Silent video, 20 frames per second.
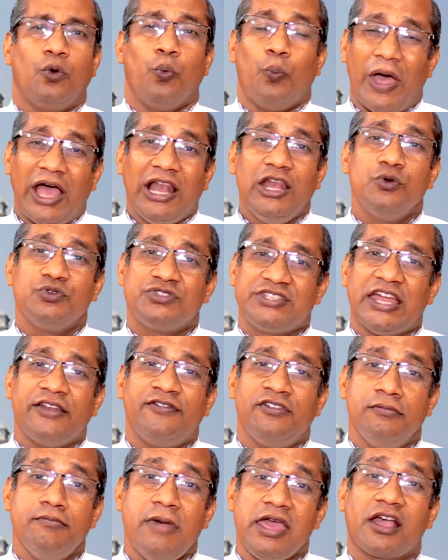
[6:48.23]
Values that
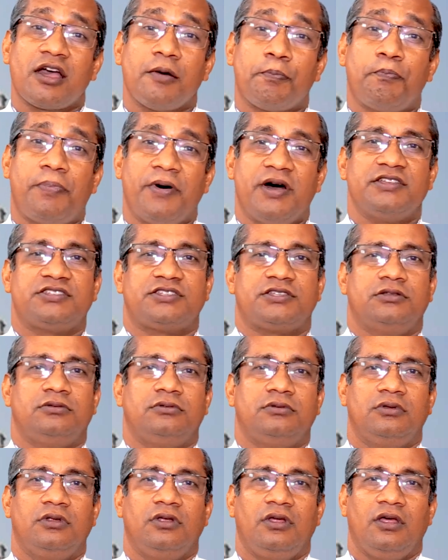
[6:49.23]
will make a
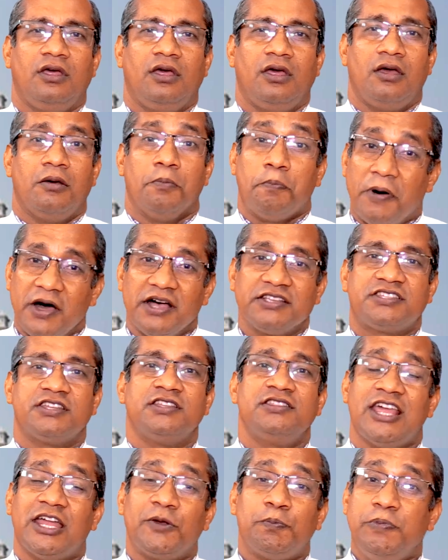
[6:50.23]
person,
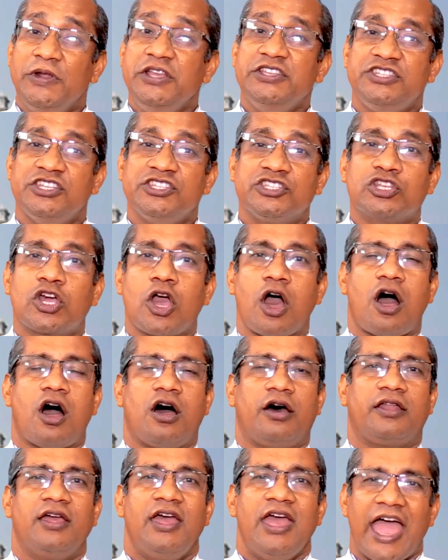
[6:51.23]
person that pleases
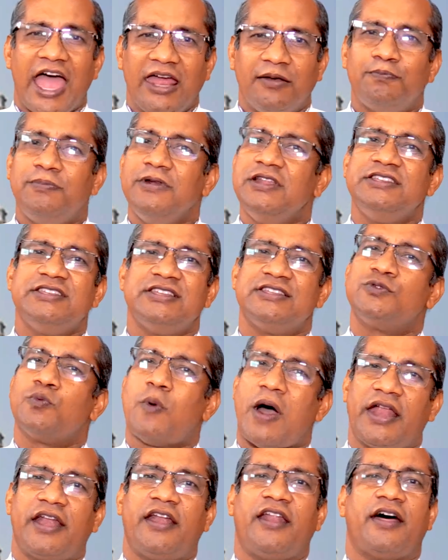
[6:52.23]
God and pleases
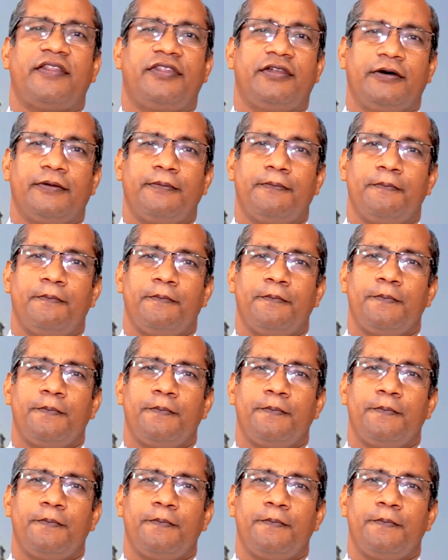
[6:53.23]
one another.